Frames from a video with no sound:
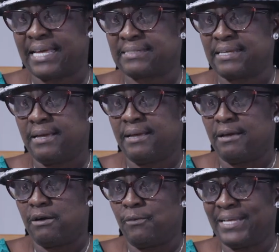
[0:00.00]
that
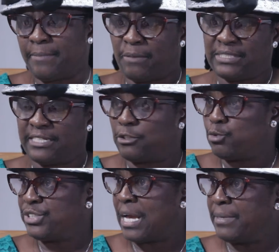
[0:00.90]
when the Bible said
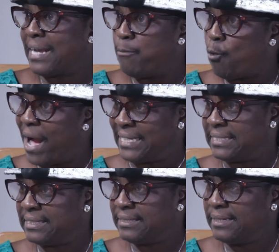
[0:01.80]
the two shall become one,
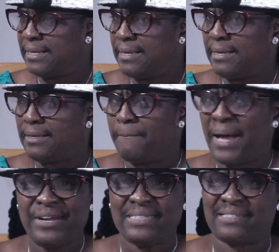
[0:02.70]

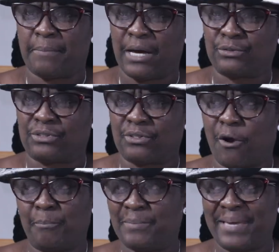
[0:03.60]
marriage is about
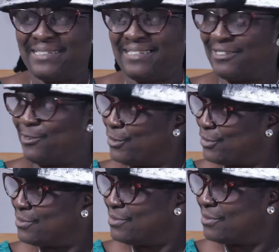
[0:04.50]
complementing, not